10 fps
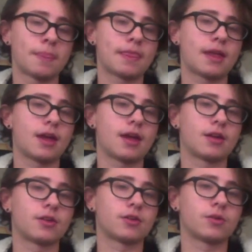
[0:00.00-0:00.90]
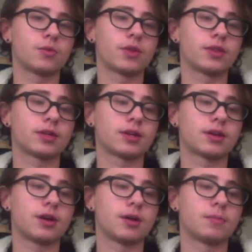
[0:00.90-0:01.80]
and with it can
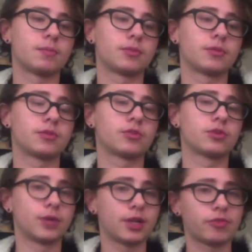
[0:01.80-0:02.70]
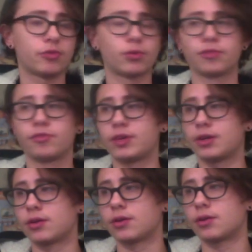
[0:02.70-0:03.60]
come grief or
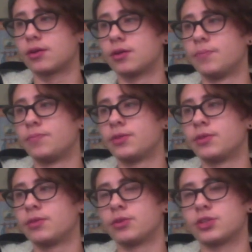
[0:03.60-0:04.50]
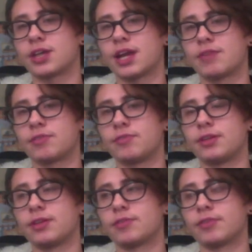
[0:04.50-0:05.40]
fear or just kind of a
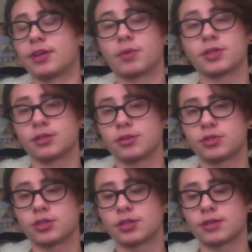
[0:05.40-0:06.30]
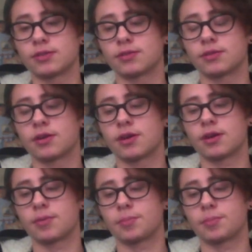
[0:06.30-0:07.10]
feeling of like resolution. I